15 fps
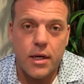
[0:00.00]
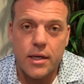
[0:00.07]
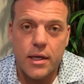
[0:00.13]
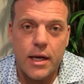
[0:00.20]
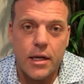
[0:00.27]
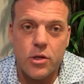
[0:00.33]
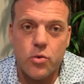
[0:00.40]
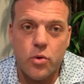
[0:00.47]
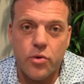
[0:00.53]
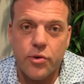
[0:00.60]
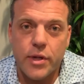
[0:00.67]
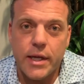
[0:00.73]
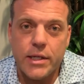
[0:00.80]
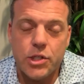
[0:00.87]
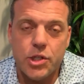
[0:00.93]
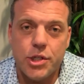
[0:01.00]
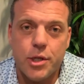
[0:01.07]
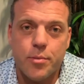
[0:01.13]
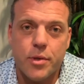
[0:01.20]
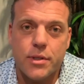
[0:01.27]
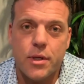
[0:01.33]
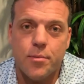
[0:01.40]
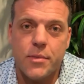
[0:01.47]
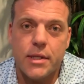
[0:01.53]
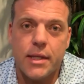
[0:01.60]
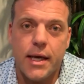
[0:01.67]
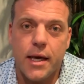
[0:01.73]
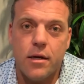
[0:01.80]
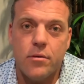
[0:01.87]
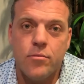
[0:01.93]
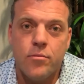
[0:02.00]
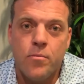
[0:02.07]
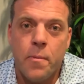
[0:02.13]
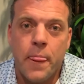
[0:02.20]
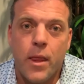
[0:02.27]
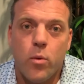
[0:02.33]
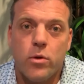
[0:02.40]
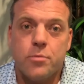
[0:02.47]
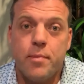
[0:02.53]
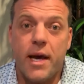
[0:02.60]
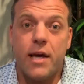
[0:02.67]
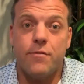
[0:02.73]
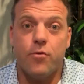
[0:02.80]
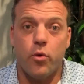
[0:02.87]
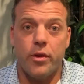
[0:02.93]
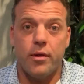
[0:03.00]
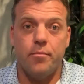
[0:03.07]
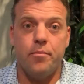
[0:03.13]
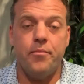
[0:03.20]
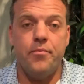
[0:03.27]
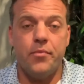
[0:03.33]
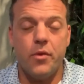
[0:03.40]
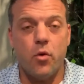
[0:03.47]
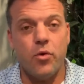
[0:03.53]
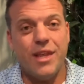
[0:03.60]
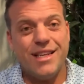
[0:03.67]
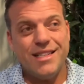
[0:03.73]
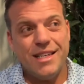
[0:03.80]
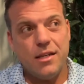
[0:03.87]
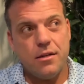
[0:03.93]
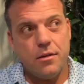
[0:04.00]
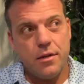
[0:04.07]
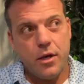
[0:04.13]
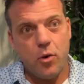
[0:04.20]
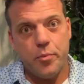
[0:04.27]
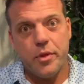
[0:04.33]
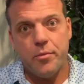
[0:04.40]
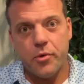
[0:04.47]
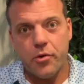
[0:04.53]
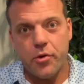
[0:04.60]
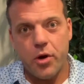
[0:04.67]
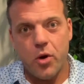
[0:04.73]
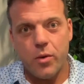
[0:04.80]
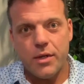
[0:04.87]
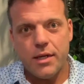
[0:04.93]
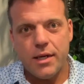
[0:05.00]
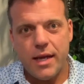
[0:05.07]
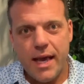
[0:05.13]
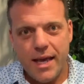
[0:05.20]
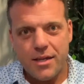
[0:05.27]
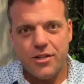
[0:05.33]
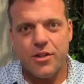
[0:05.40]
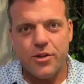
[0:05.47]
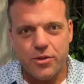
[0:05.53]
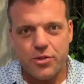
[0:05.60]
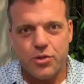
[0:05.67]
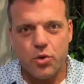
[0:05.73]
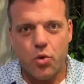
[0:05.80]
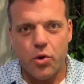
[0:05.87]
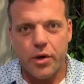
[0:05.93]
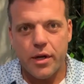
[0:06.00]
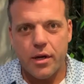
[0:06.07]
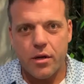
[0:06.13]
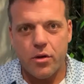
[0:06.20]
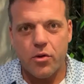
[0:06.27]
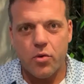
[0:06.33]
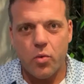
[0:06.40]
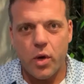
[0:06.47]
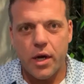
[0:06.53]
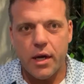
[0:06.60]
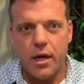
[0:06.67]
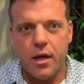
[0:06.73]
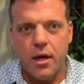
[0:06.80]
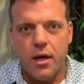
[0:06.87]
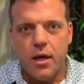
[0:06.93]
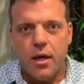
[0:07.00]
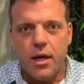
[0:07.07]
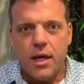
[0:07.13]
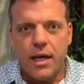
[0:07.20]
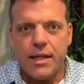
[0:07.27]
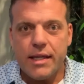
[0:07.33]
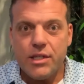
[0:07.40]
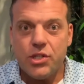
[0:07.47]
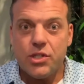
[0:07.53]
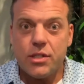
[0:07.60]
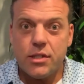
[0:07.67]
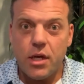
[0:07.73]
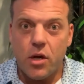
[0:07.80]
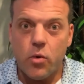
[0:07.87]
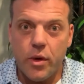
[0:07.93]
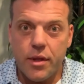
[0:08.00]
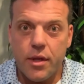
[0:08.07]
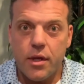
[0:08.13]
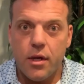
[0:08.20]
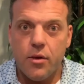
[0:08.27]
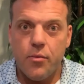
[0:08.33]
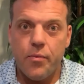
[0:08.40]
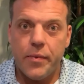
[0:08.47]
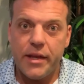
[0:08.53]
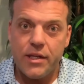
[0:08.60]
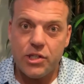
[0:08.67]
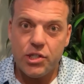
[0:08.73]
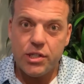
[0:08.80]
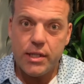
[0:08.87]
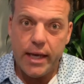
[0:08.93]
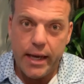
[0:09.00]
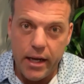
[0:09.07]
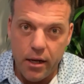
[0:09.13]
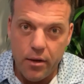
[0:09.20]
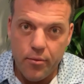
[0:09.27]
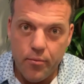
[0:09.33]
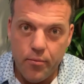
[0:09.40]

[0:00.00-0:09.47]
got into a relationship or something that was bad for them, or that didn't help them grow, didn't add to their story in a good way, and they just stuck with it. They just stayed